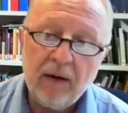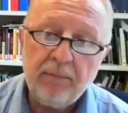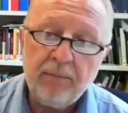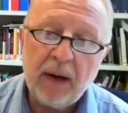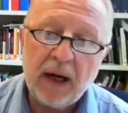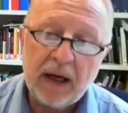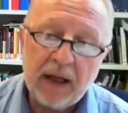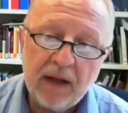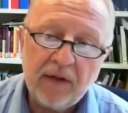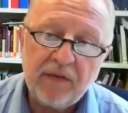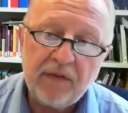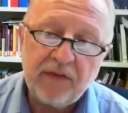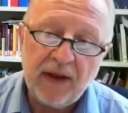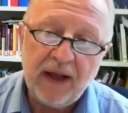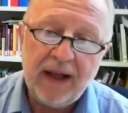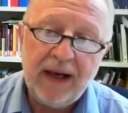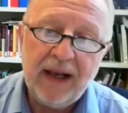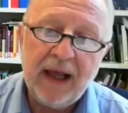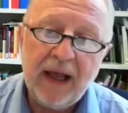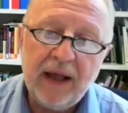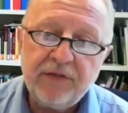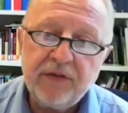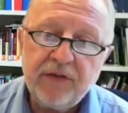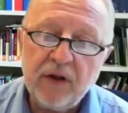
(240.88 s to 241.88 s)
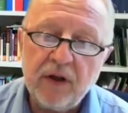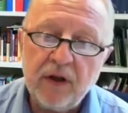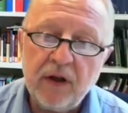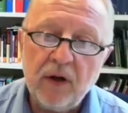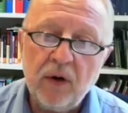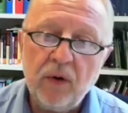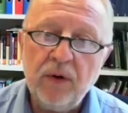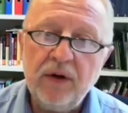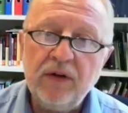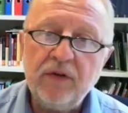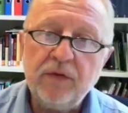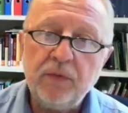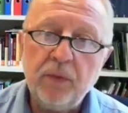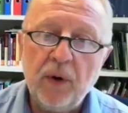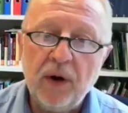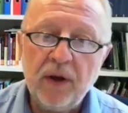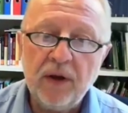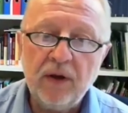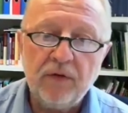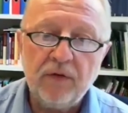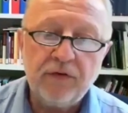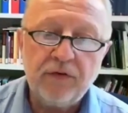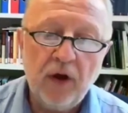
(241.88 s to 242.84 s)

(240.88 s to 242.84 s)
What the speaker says: Mariazell, as you know, is one of